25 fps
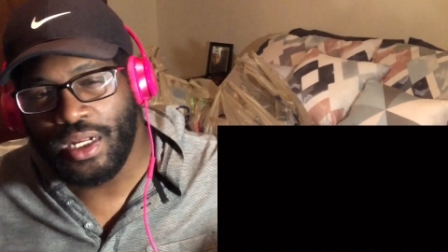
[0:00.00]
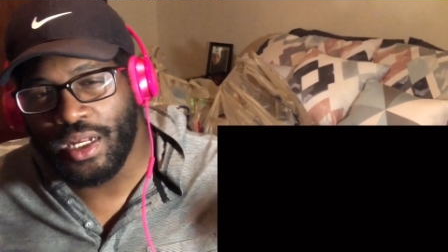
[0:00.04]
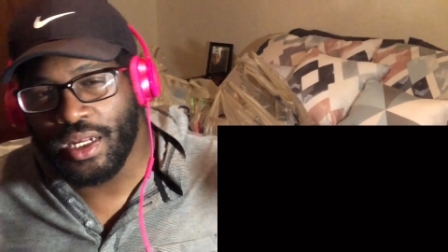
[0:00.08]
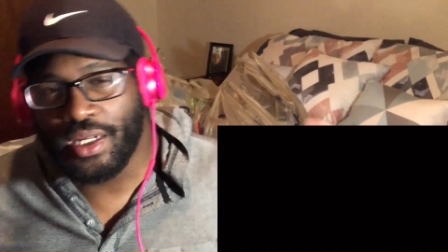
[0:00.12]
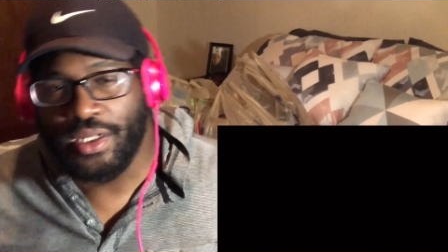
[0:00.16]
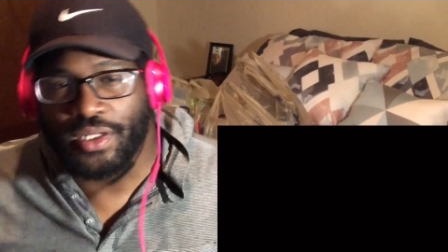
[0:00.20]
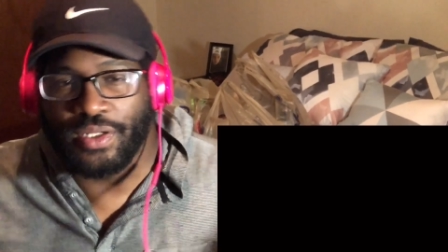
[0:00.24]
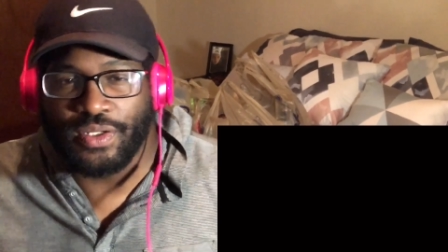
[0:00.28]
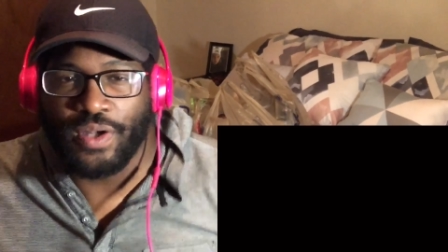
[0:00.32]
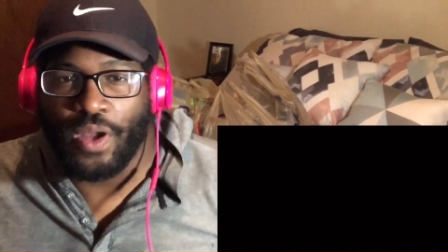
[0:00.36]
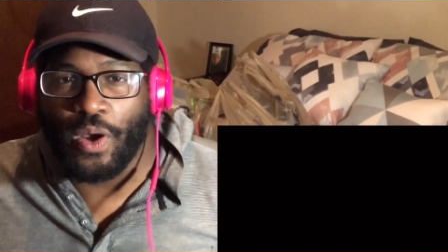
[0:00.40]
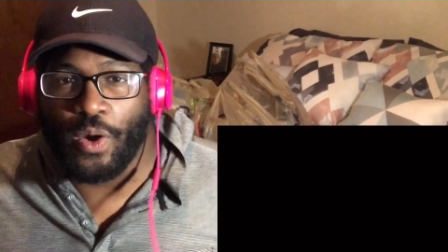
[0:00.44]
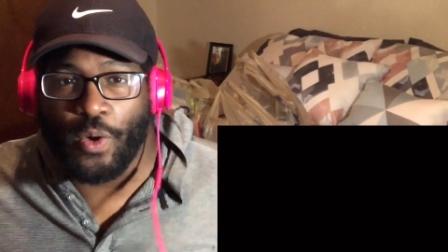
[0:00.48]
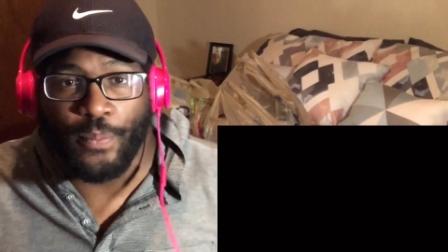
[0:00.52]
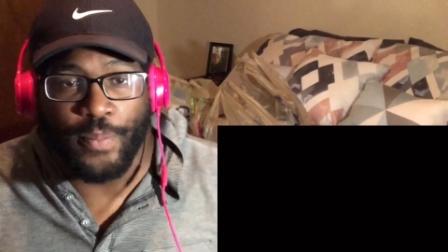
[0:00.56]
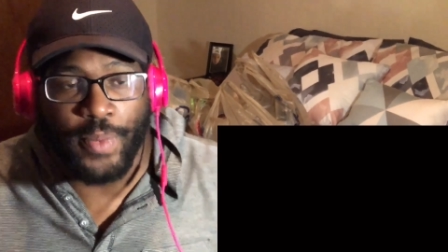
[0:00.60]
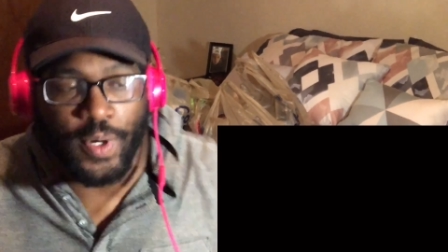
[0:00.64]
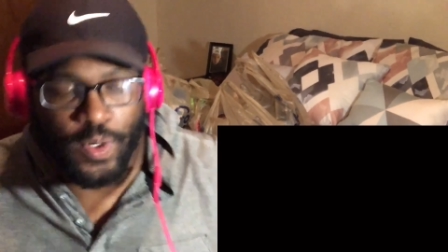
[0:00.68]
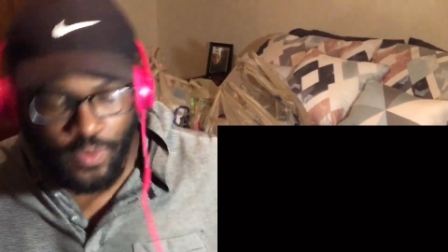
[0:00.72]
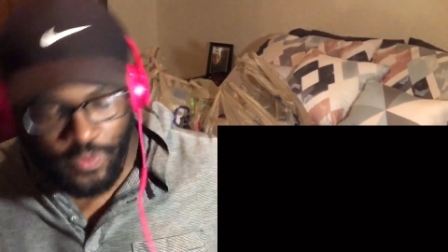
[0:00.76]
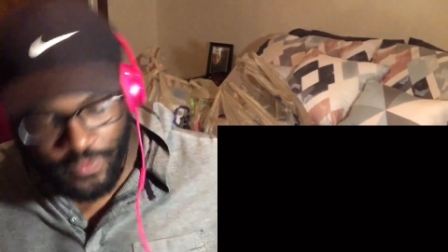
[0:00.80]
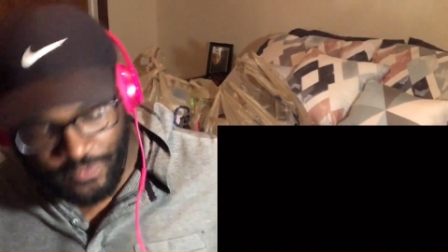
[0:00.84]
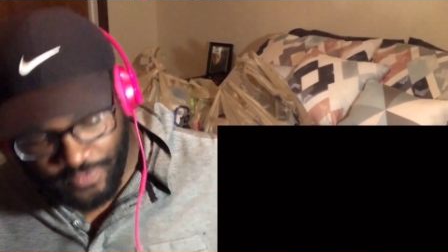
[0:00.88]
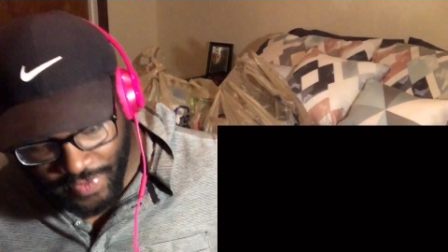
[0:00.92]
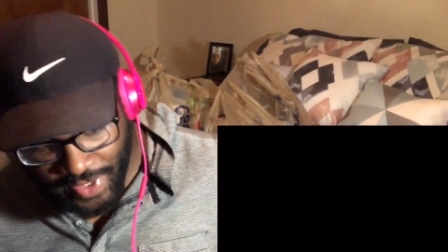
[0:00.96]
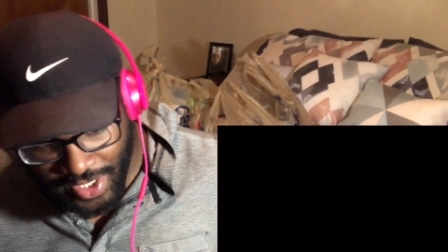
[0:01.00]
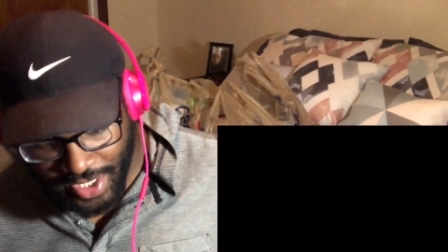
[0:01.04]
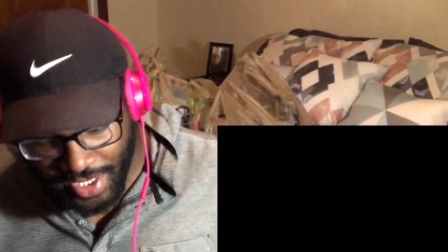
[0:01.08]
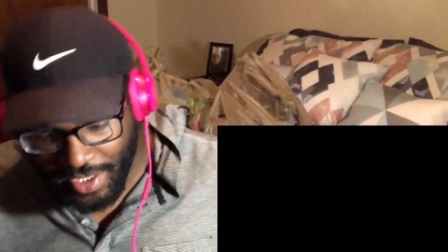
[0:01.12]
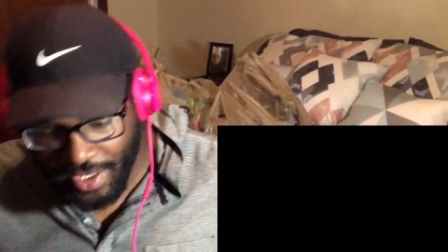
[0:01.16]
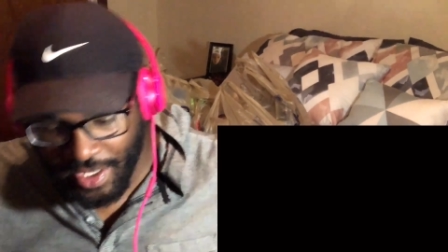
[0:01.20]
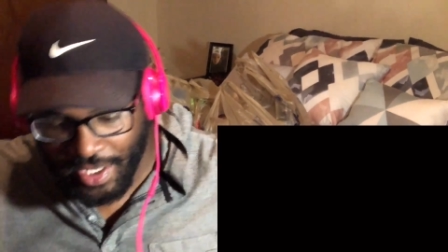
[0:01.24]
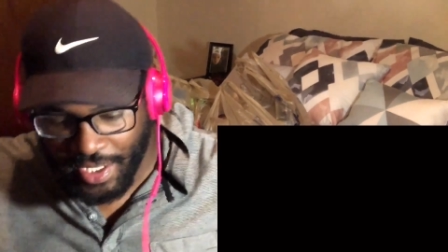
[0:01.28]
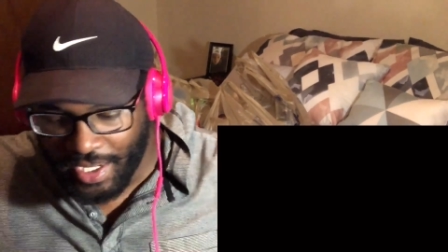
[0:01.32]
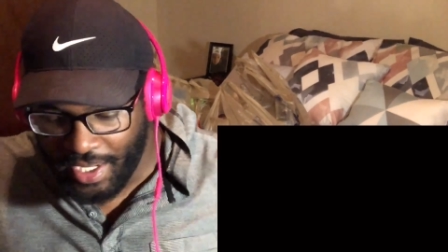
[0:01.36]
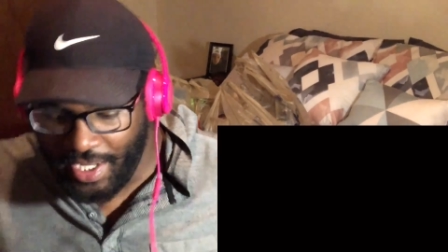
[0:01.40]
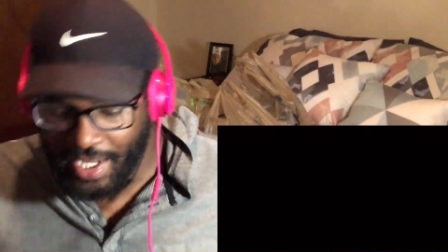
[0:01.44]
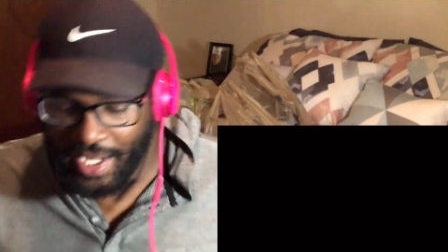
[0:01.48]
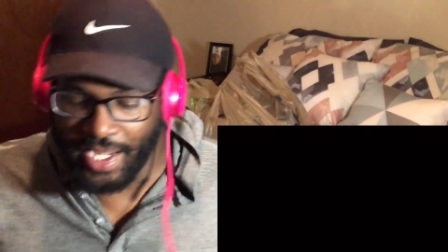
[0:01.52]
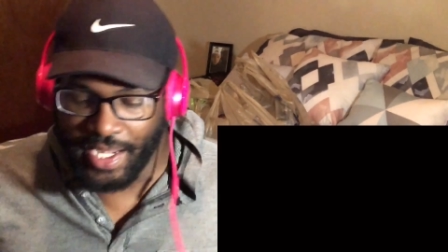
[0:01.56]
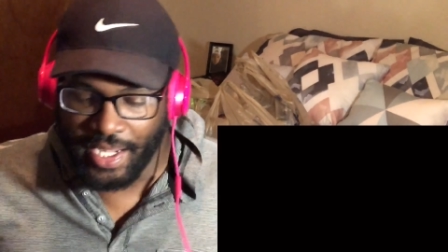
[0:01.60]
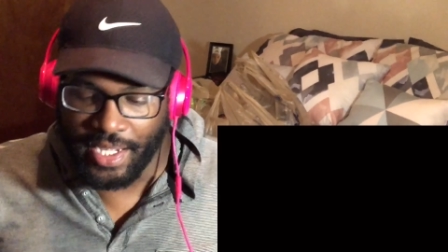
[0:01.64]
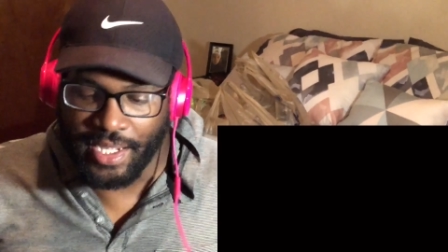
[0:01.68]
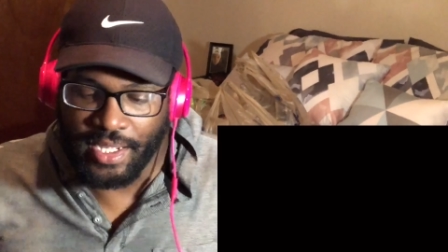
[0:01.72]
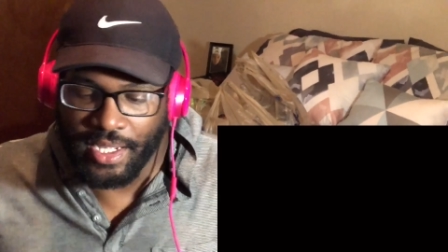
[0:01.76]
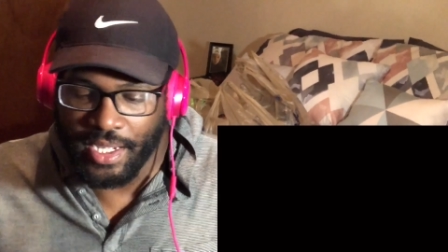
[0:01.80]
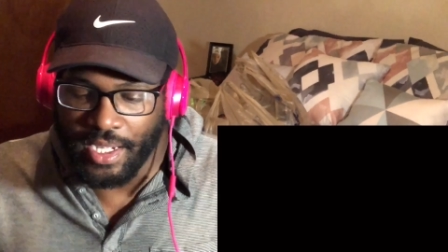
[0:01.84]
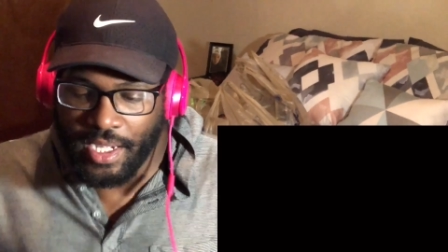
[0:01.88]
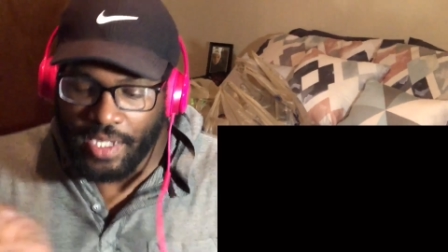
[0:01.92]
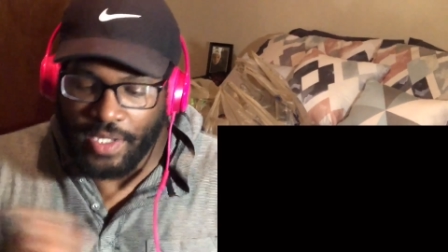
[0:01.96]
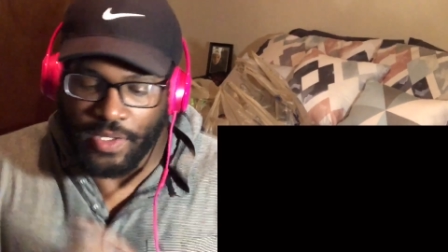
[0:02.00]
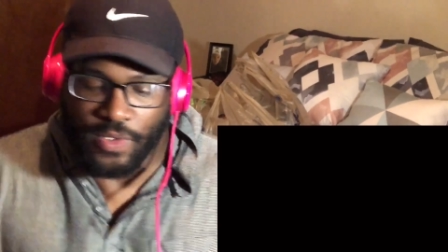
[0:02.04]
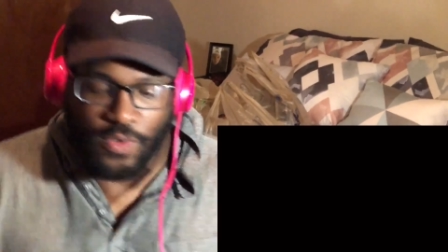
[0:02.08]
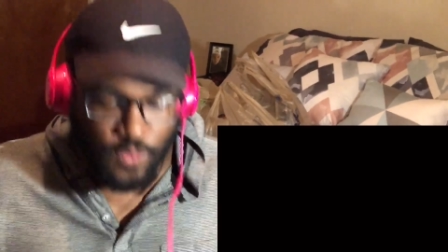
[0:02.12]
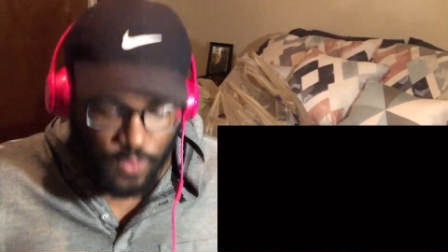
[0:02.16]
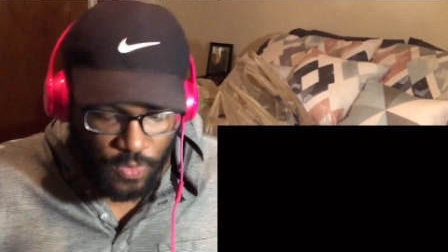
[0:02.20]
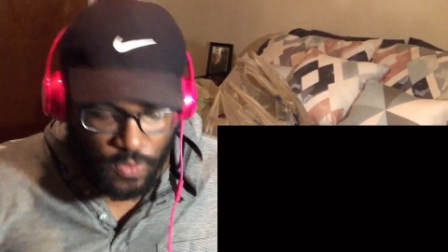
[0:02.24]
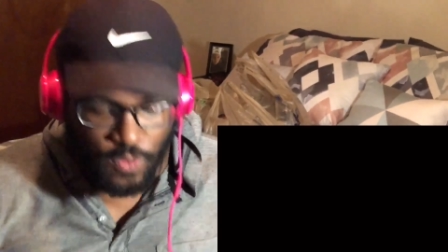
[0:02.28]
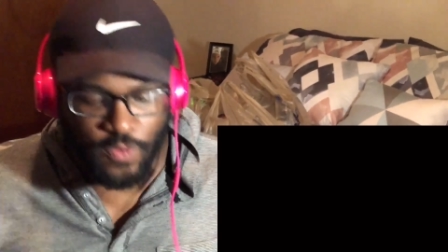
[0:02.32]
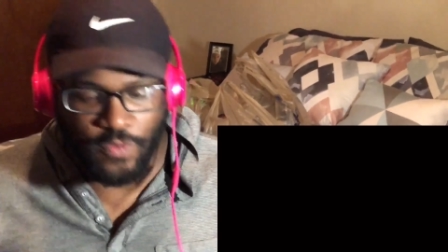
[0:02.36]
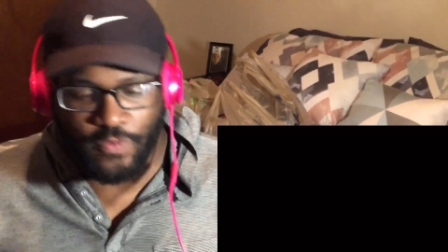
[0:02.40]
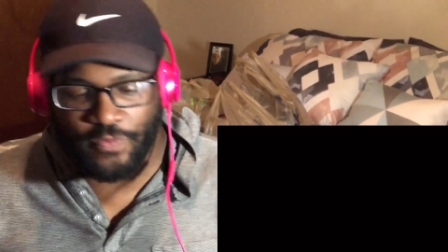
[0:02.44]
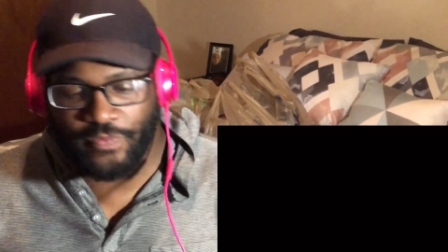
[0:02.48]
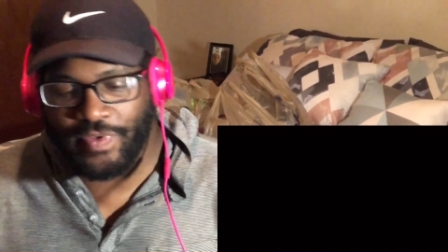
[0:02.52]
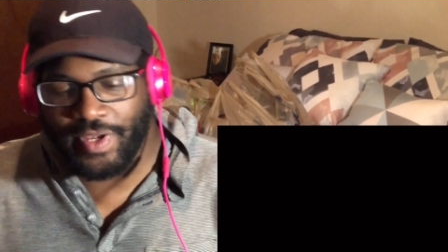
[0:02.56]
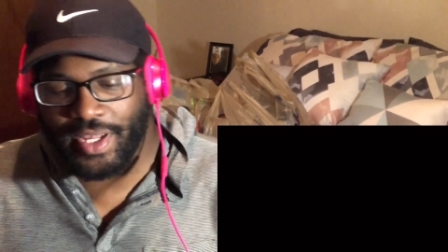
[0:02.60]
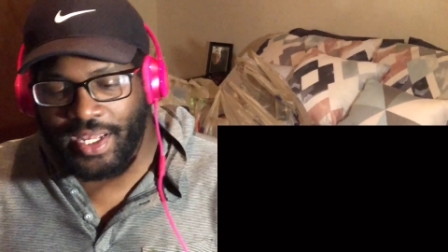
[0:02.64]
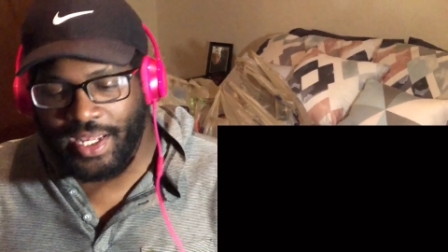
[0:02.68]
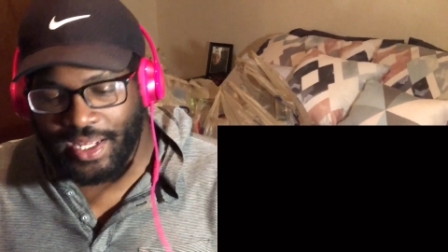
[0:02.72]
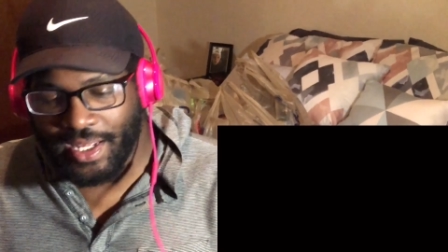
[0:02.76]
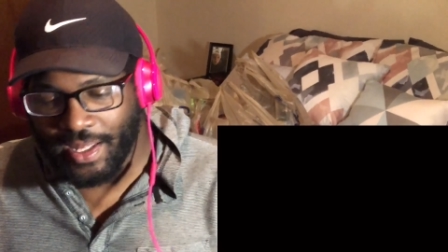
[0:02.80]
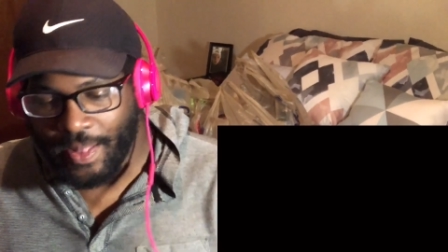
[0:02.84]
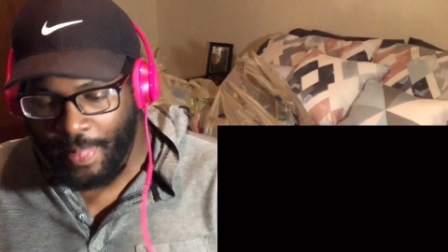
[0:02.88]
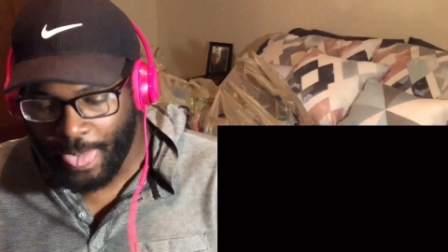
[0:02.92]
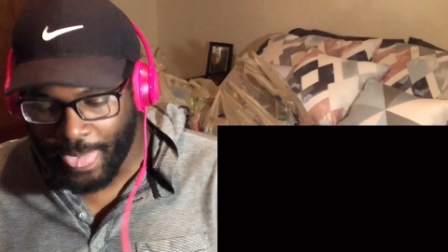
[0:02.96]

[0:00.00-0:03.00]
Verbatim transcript: you know, moving and grooving.